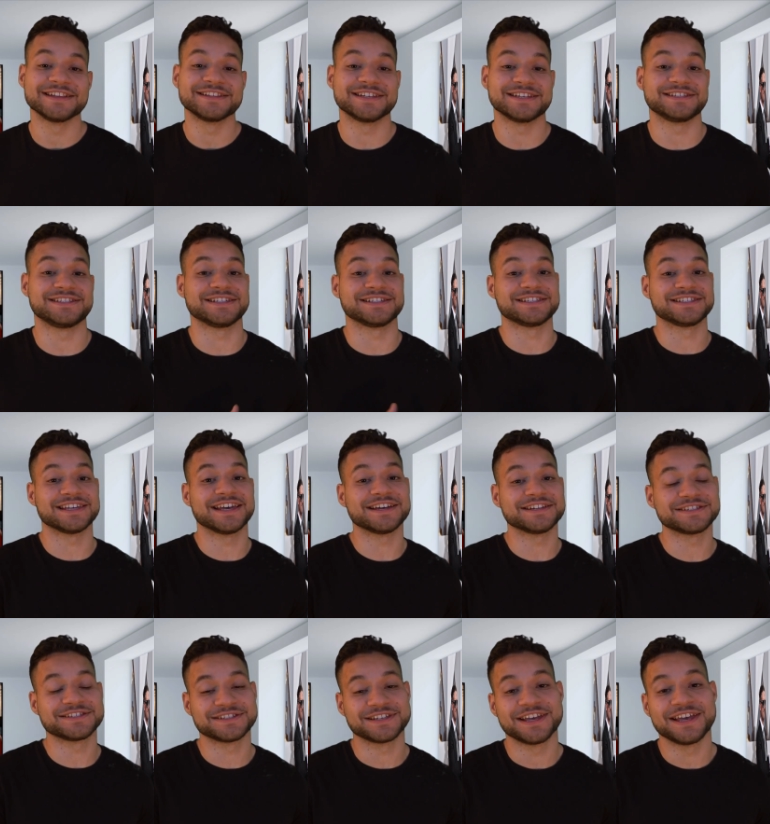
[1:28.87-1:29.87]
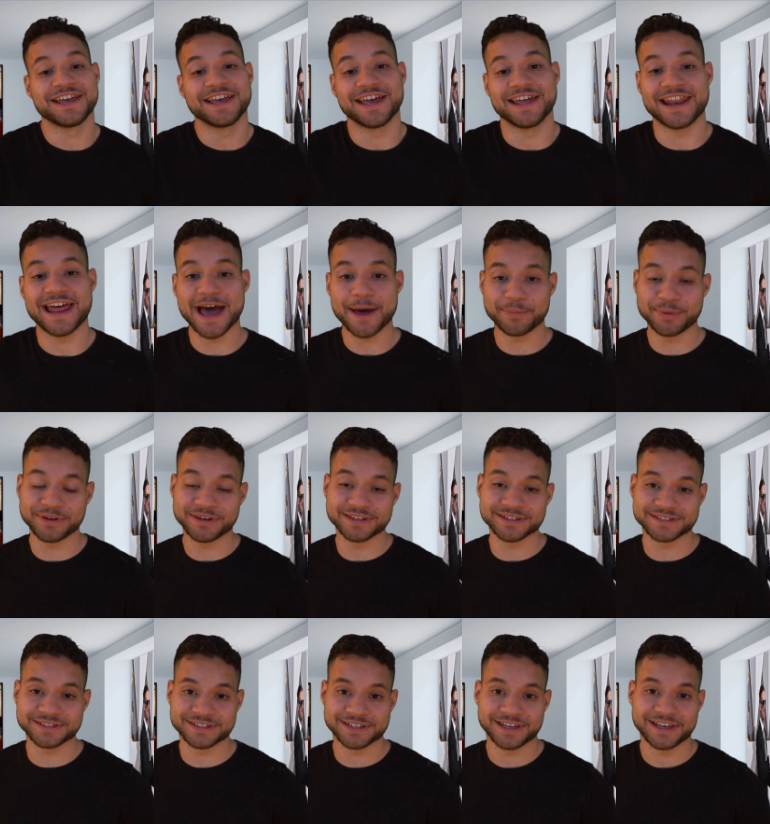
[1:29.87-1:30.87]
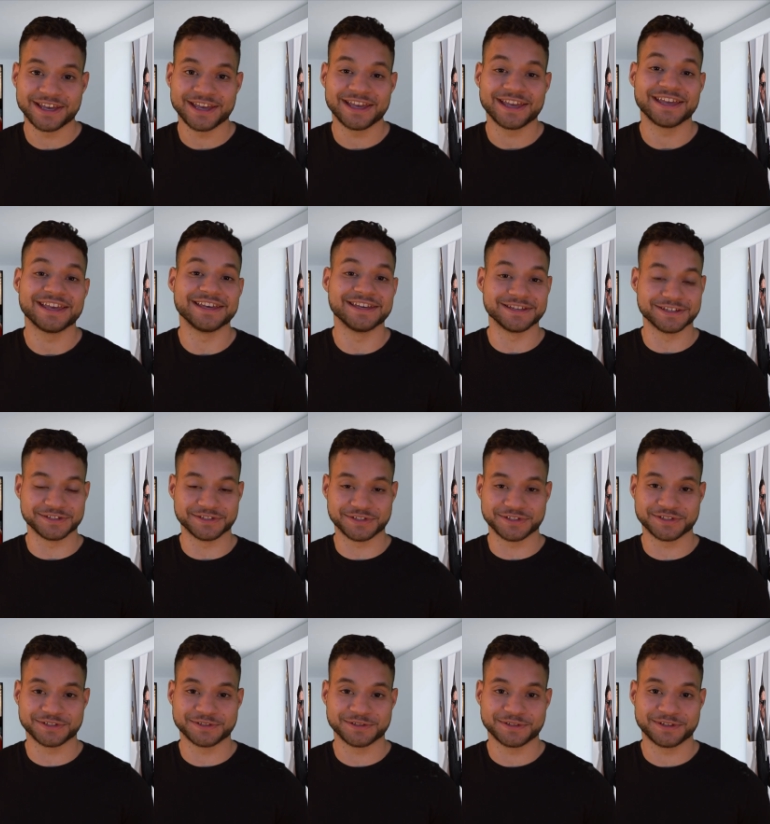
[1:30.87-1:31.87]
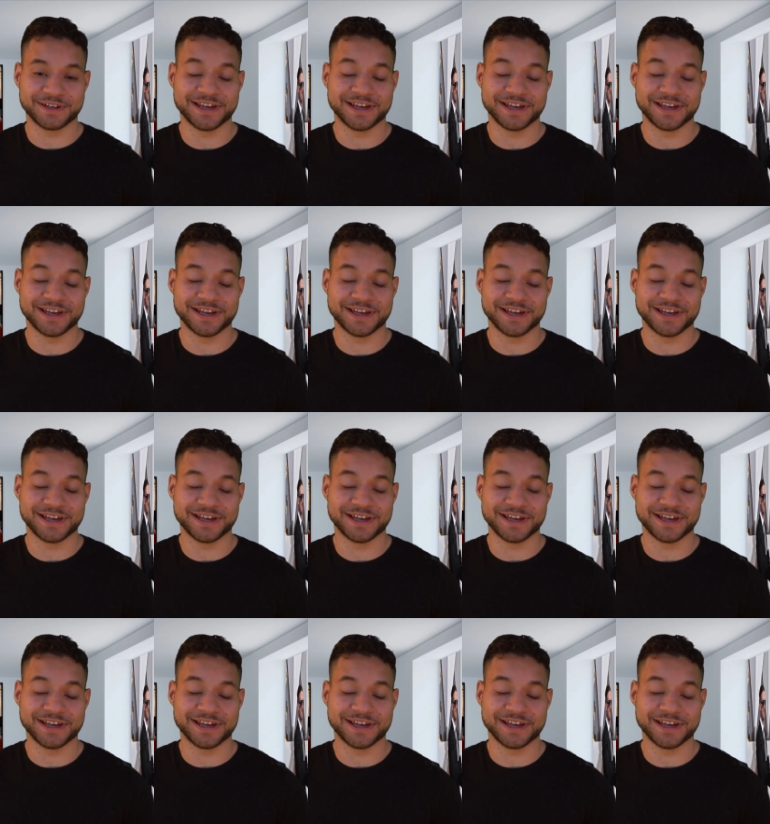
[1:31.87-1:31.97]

to success and happiness is,